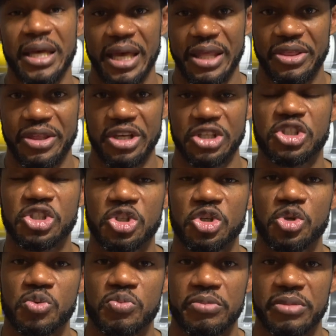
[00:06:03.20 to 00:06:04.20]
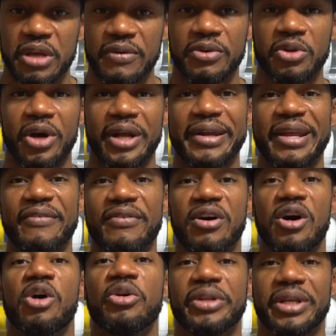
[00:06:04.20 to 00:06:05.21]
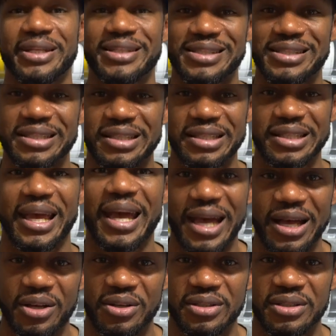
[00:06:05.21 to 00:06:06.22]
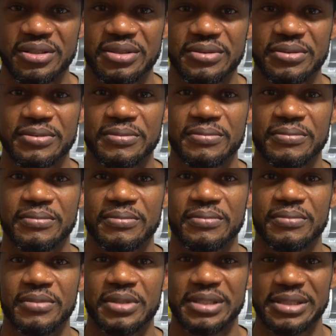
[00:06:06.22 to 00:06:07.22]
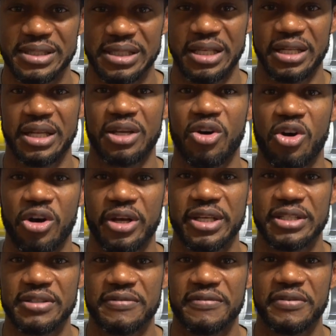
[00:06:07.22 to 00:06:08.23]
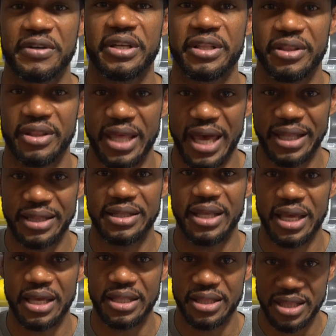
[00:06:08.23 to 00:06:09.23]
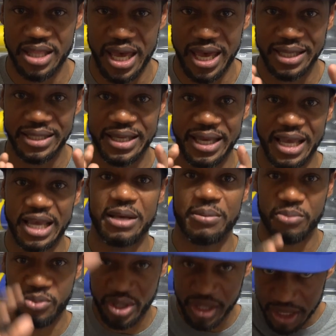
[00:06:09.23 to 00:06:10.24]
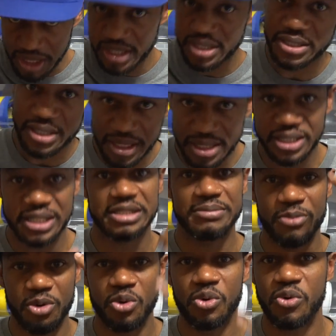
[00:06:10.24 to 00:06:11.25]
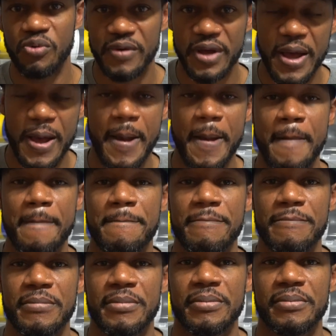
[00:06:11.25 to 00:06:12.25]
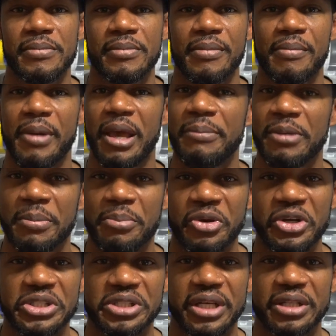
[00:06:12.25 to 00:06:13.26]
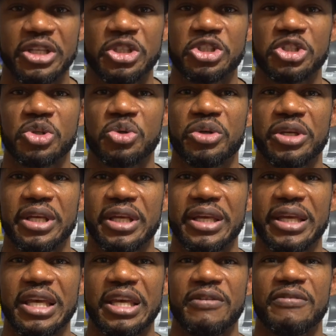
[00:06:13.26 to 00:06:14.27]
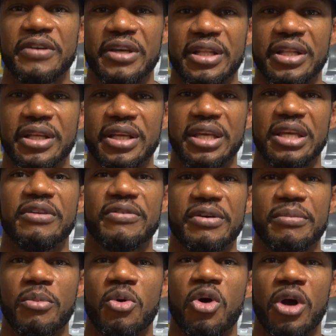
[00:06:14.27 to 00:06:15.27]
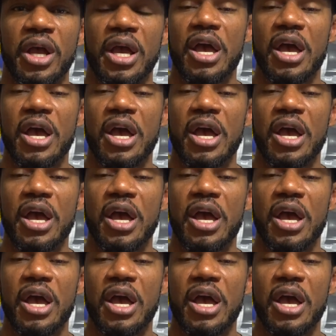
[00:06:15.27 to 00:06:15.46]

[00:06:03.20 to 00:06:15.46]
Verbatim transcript: And this shoe, even though I never owned it till now, seeing it on his foot that day, that game when he did his move, made me appreciate this shoe even even more.